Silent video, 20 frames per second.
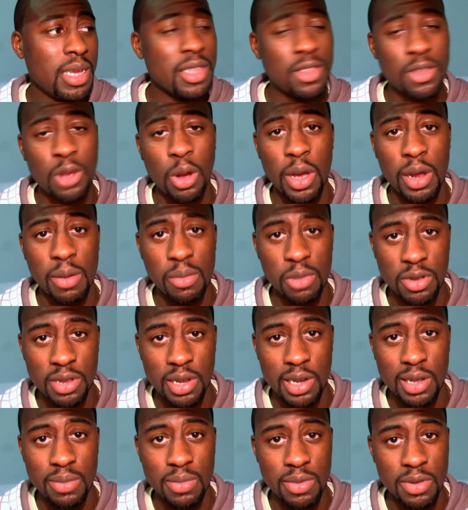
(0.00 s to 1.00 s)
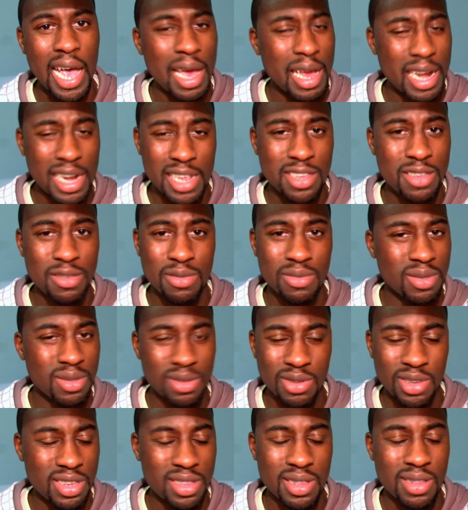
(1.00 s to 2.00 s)
insulting Muslims, and it's
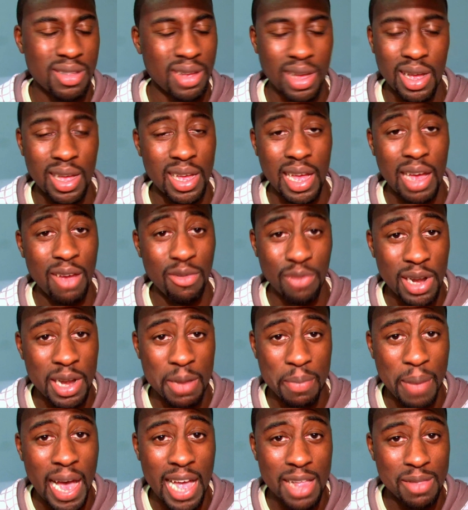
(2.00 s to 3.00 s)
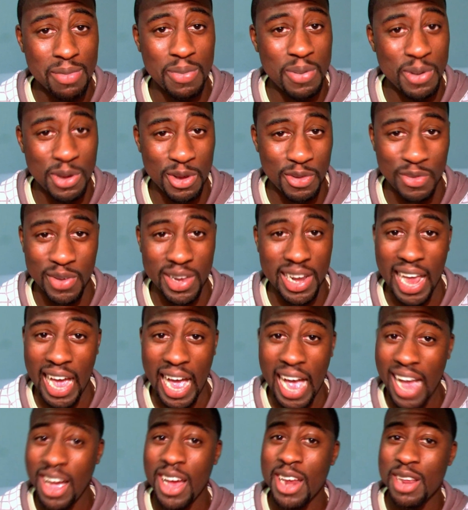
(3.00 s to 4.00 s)
just a really bad movie.
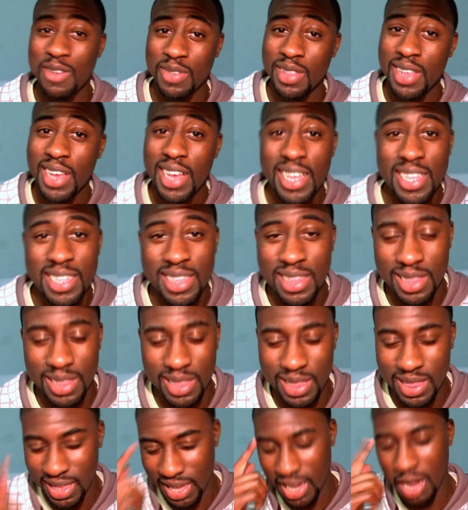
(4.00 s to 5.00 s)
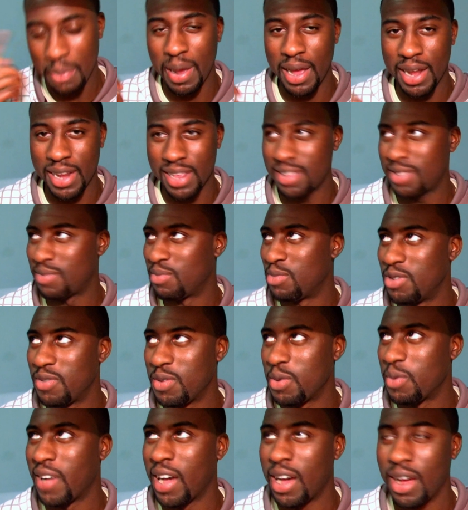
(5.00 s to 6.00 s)
Like, I can't even think about this
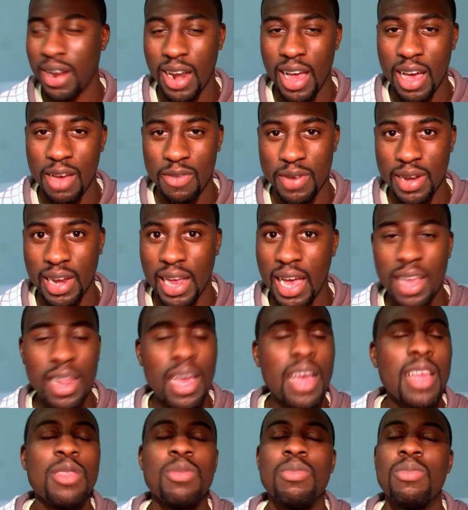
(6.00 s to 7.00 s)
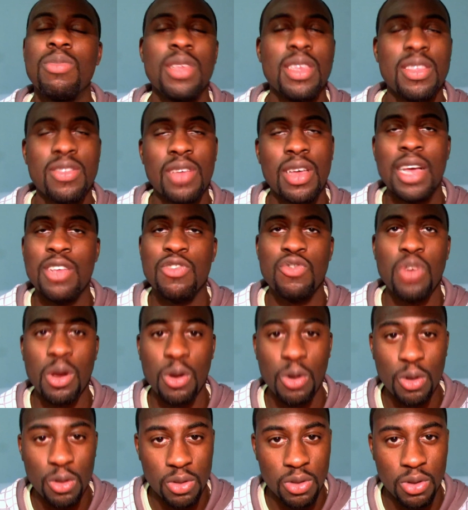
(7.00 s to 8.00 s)
movie without laughing. I
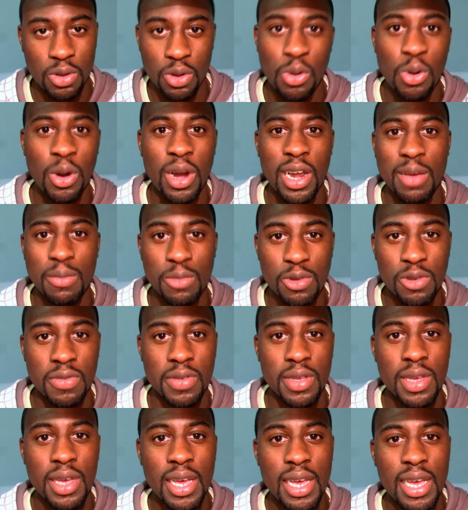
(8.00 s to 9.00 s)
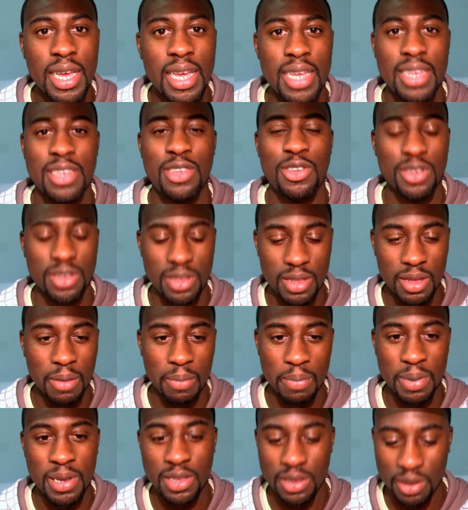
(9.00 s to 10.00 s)
struggle to call it a movie. It's just
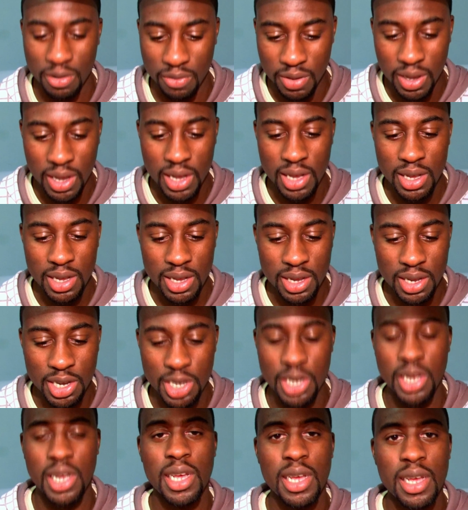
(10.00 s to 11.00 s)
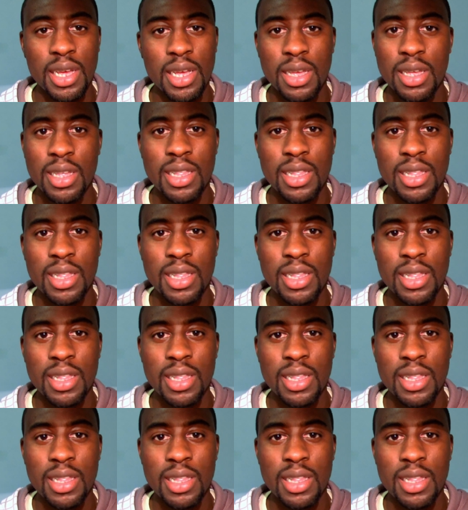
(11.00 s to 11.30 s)
a piece of shit